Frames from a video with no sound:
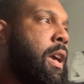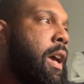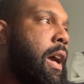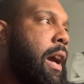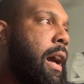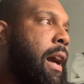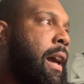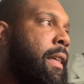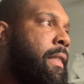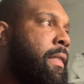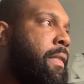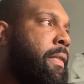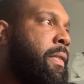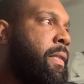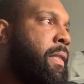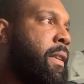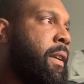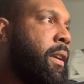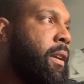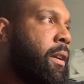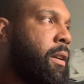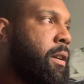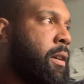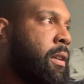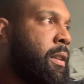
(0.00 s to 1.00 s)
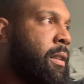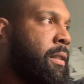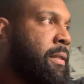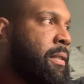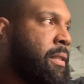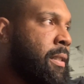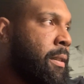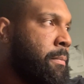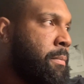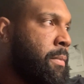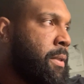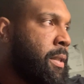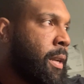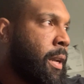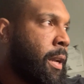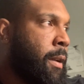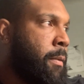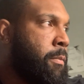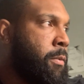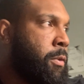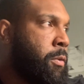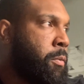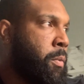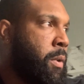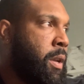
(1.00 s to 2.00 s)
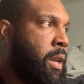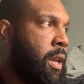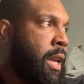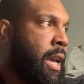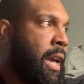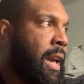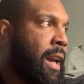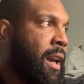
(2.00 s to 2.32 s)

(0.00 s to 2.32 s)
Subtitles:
I think sometimes we